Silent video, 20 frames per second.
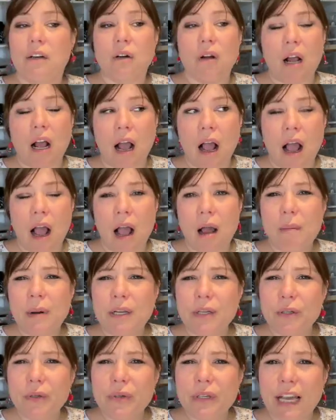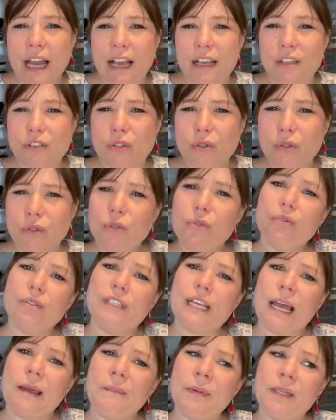How about you guys? Do you
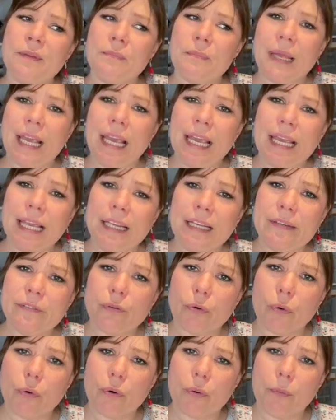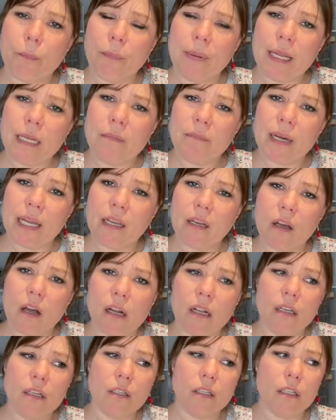diamond paint or paint by
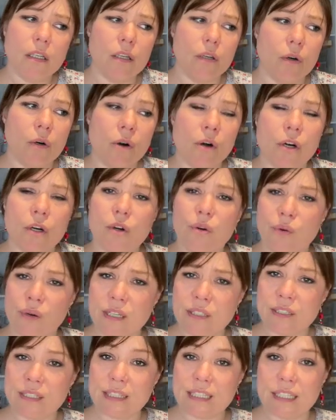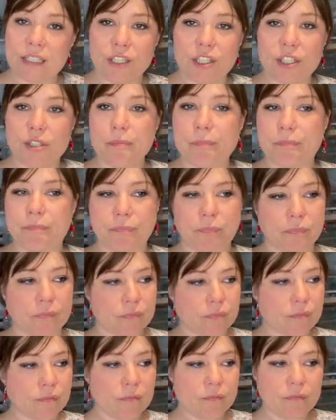color or cross stitch?
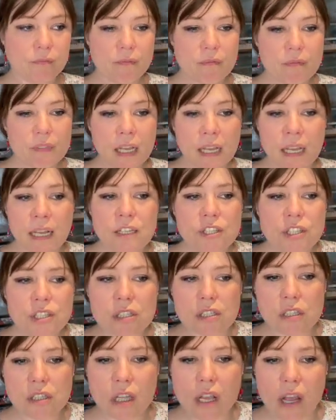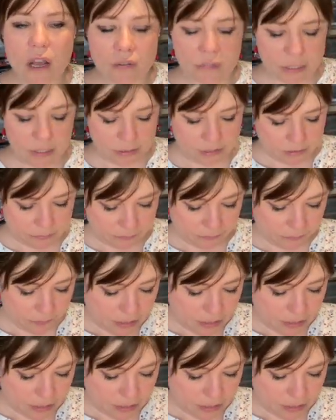I just love it.